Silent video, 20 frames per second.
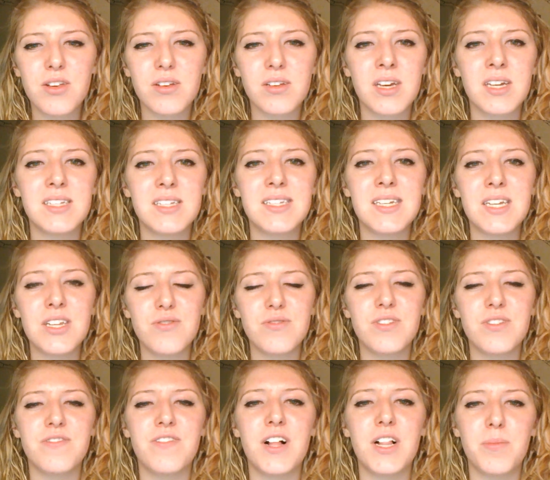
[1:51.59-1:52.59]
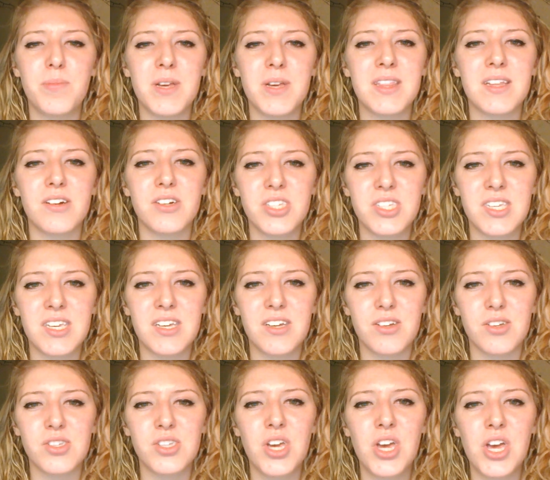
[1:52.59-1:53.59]
continue developing their
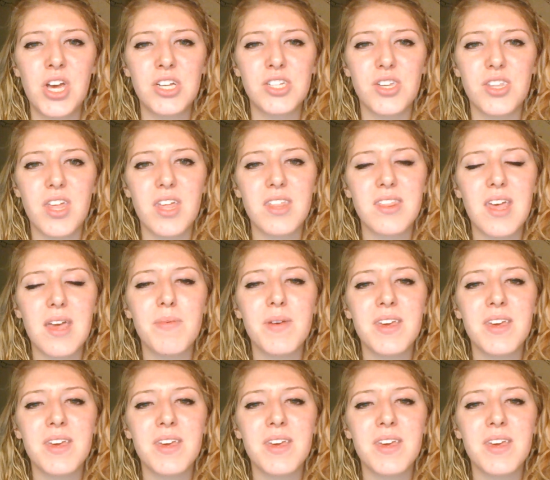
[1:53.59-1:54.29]
skills so that